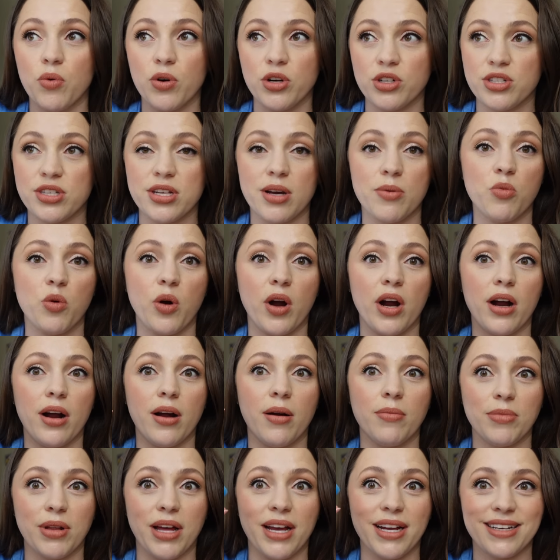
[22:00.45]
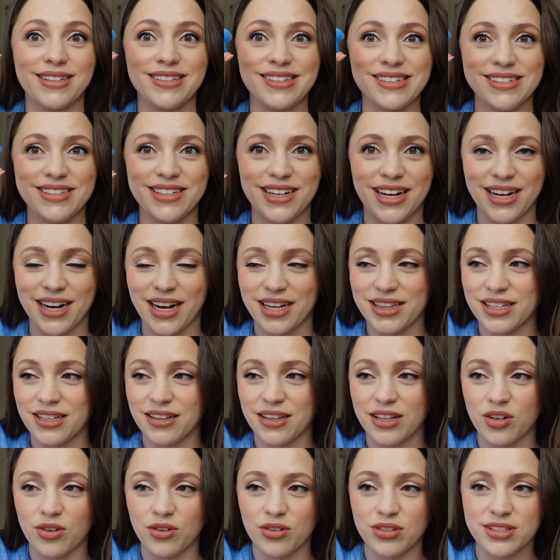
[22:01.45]
we're somewhere, I'm like, I got the
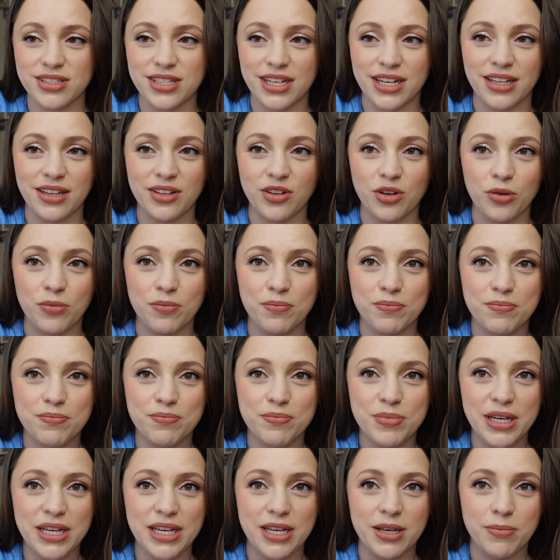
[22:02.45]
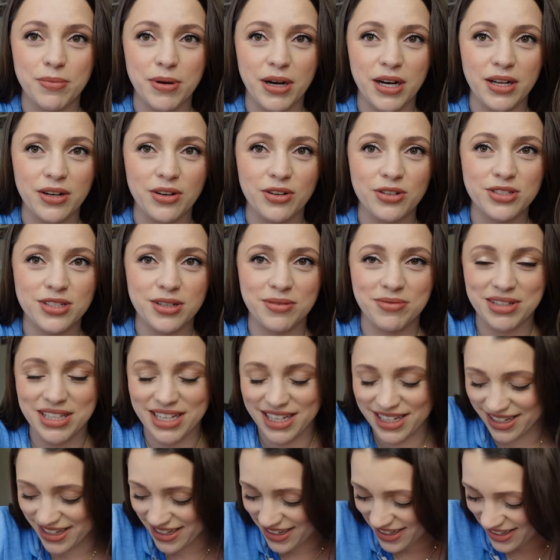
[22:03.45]
little, it's like a little piggy butt or something.